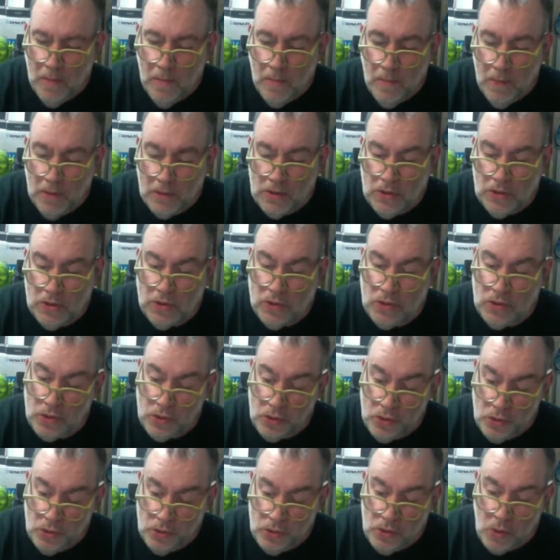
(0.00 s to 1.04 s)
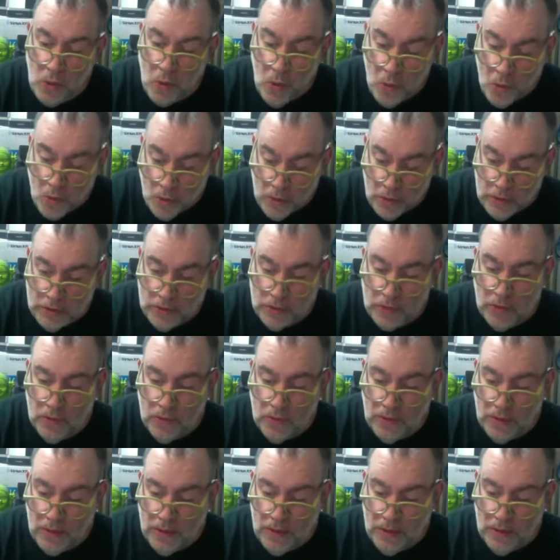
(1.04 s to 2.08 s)
Muscle Shoals horns are
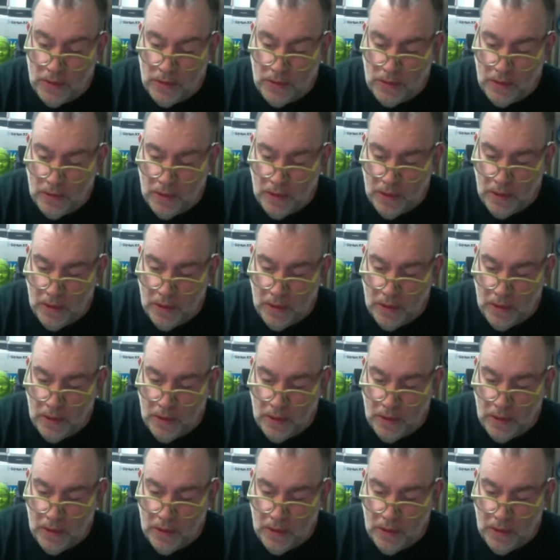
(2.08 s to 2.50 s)
on here.